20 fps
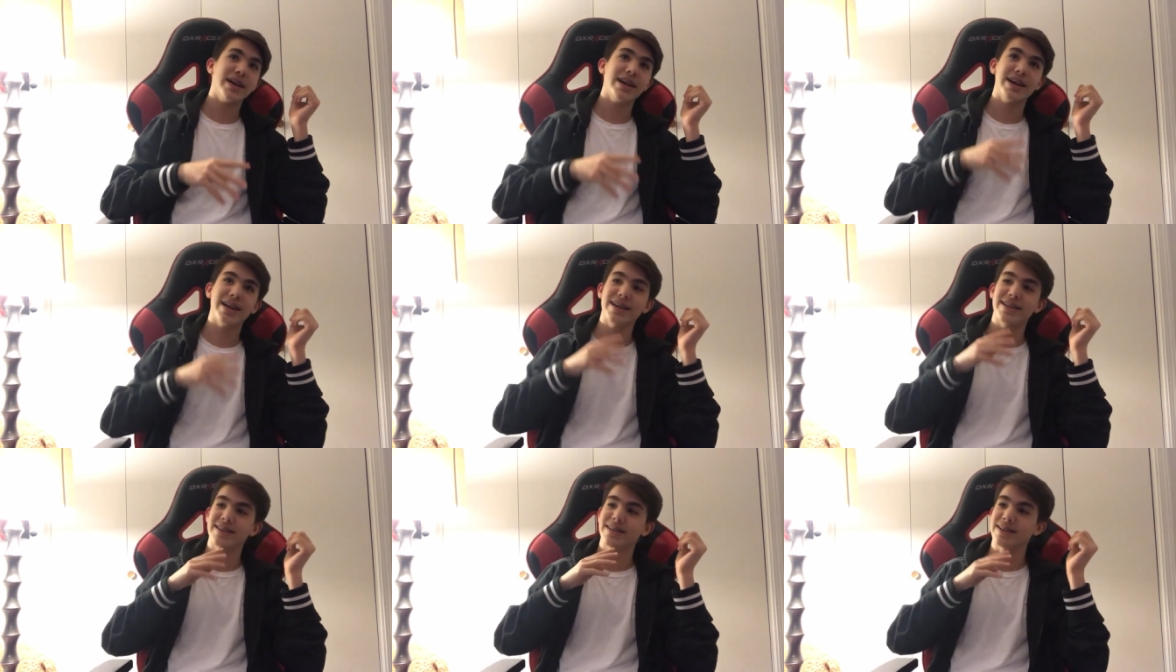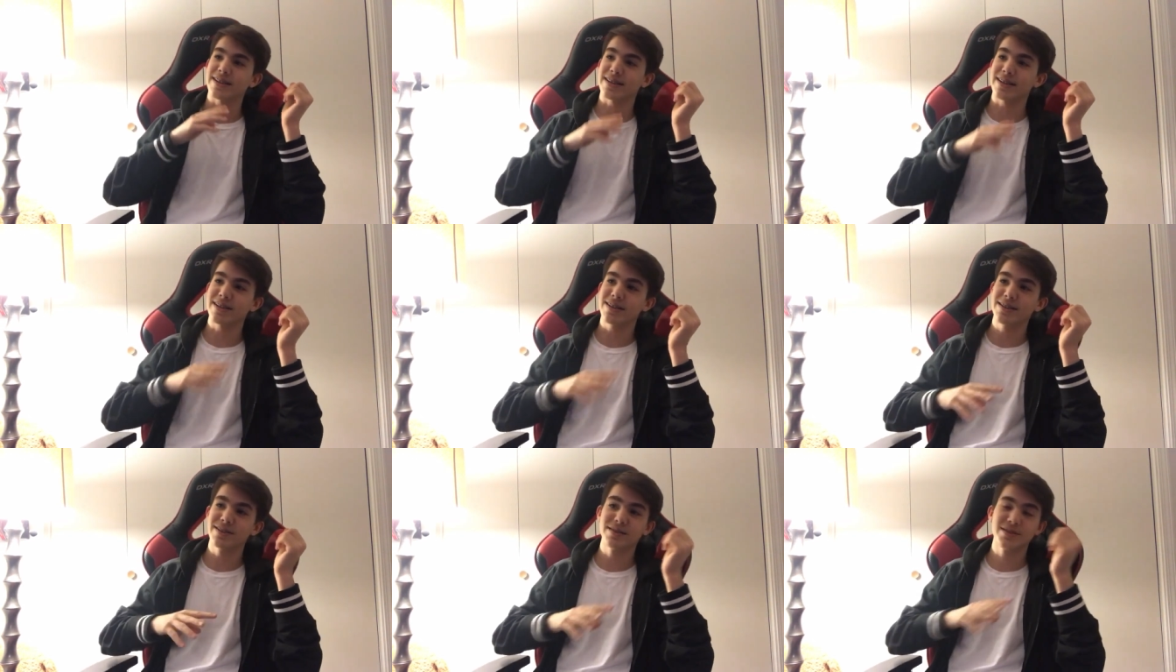and the
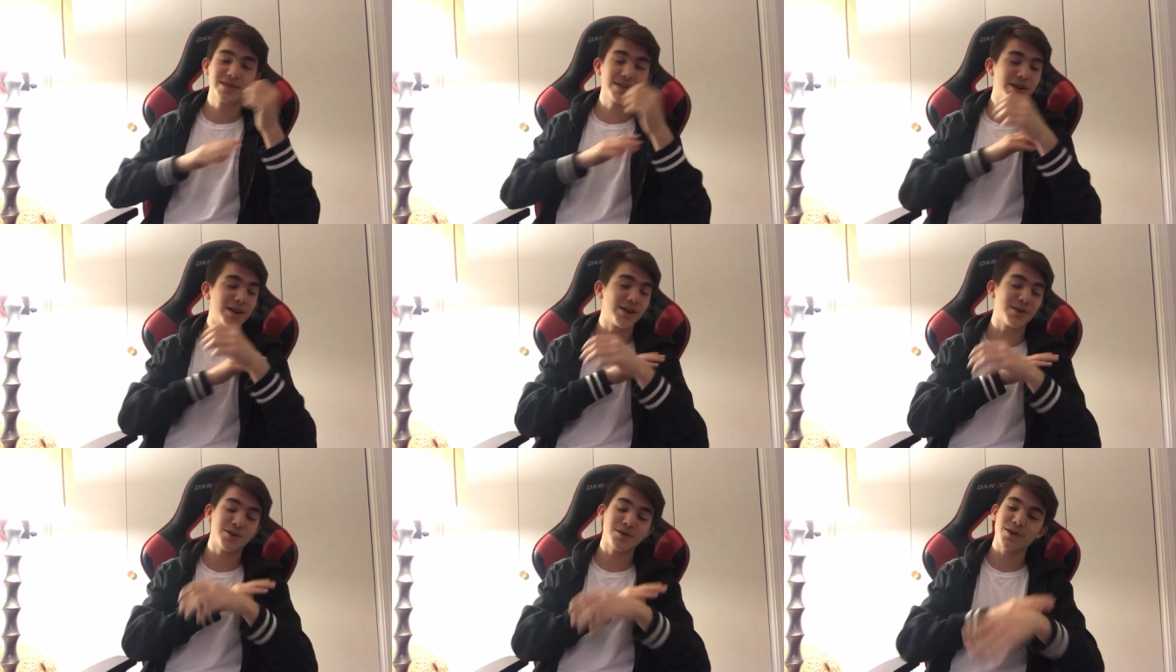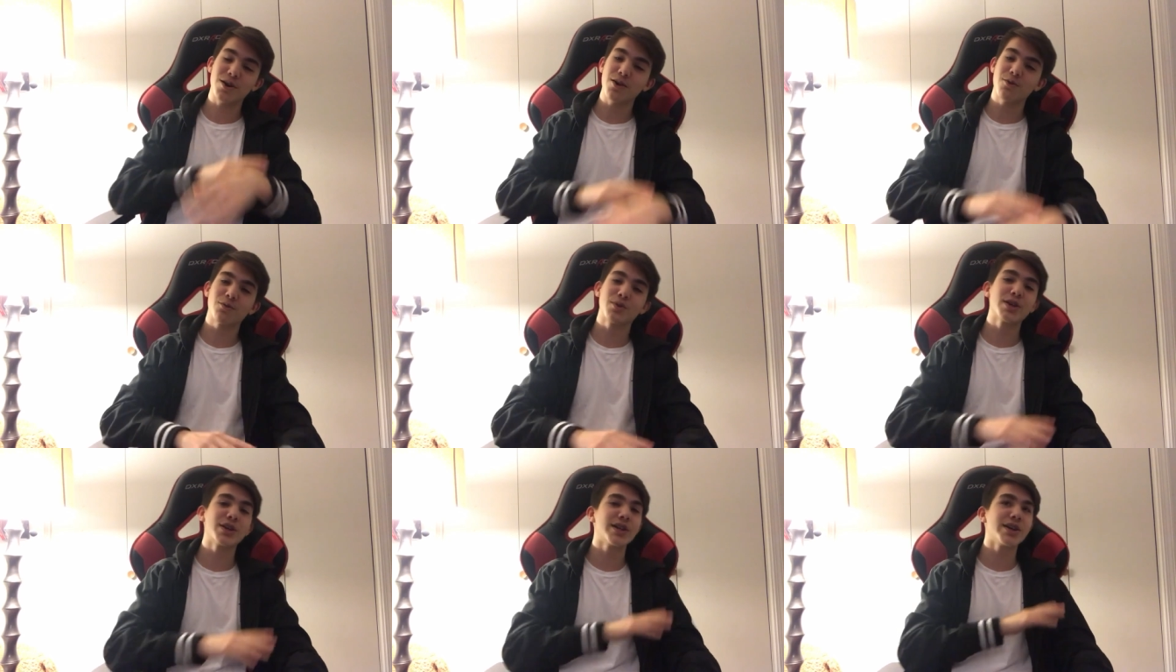the
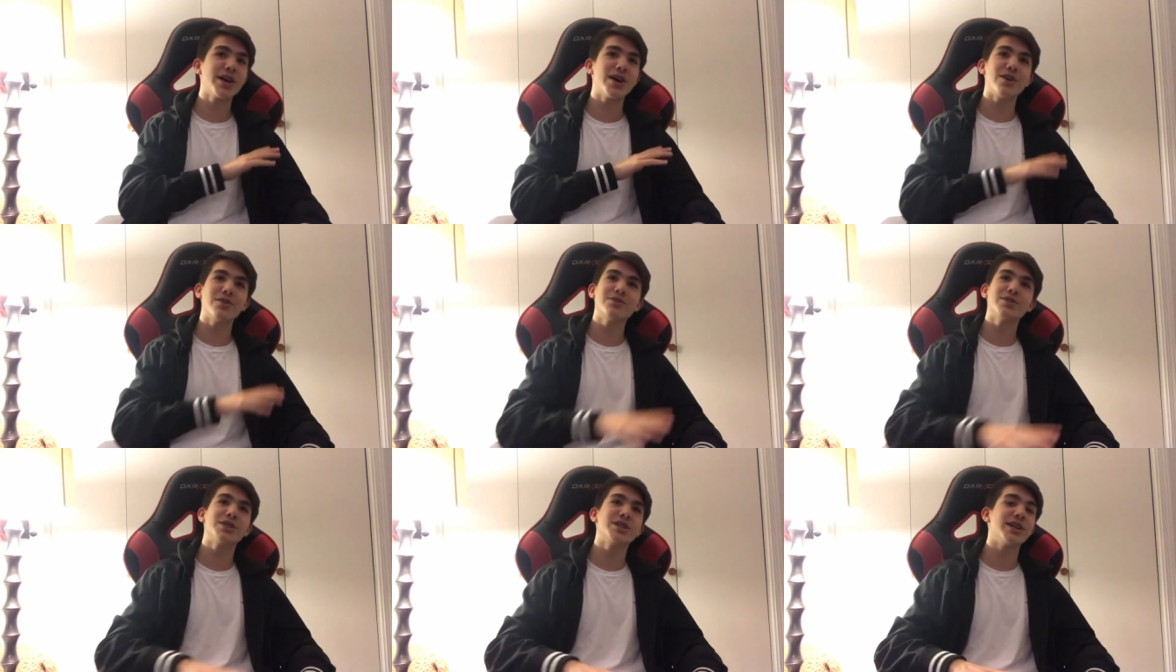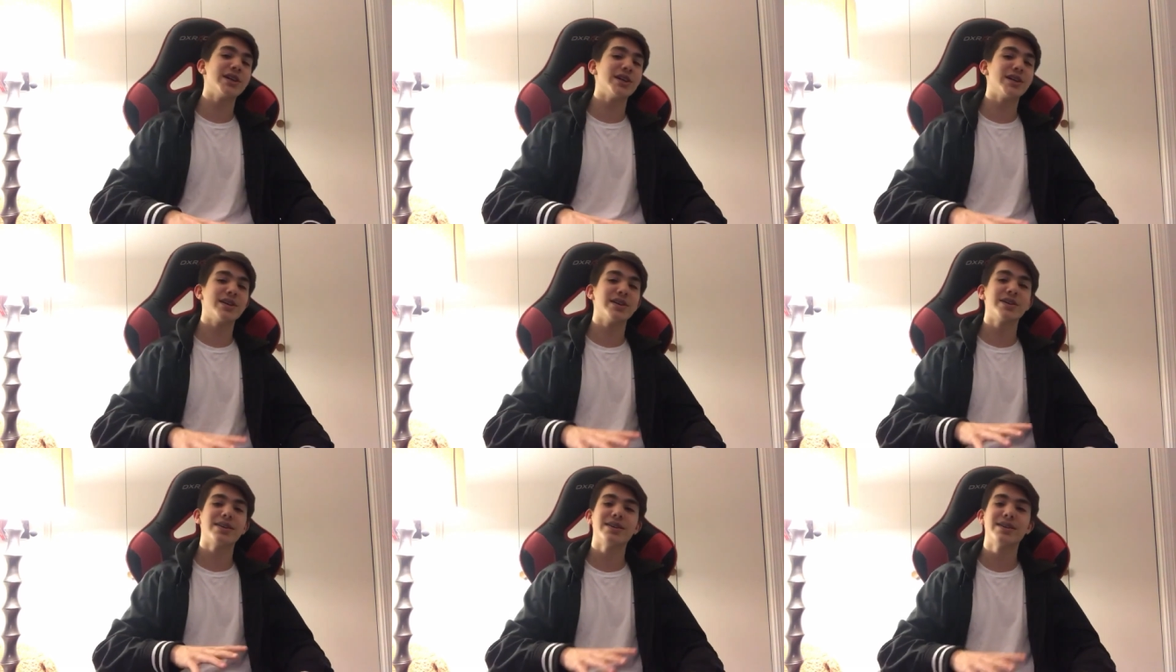really
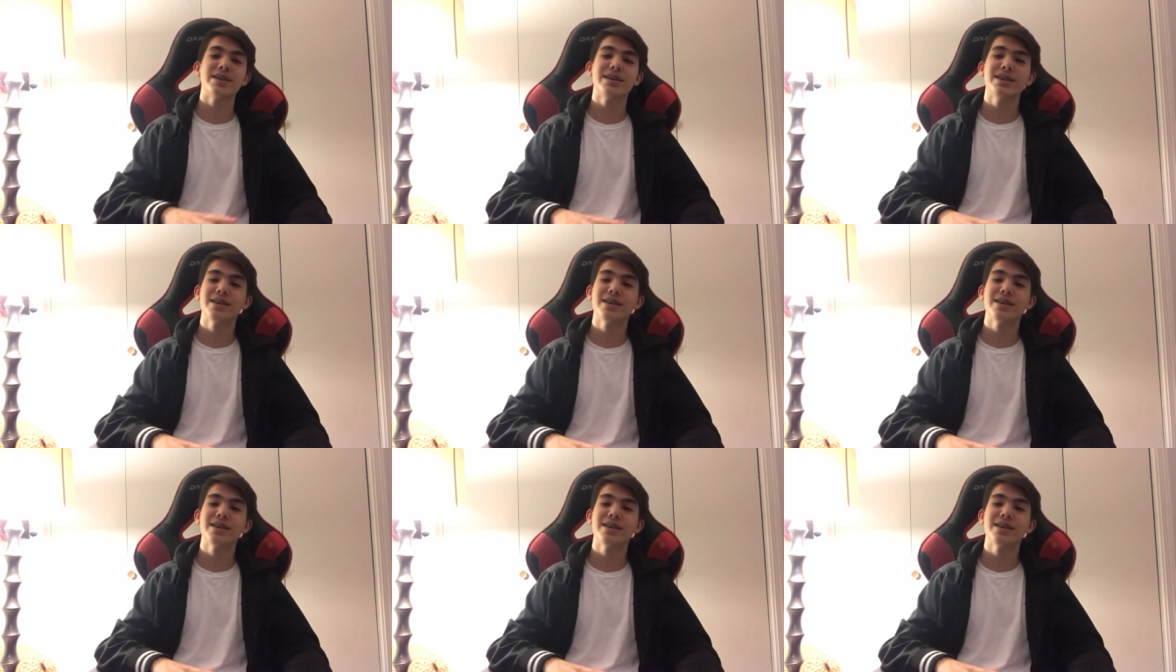OG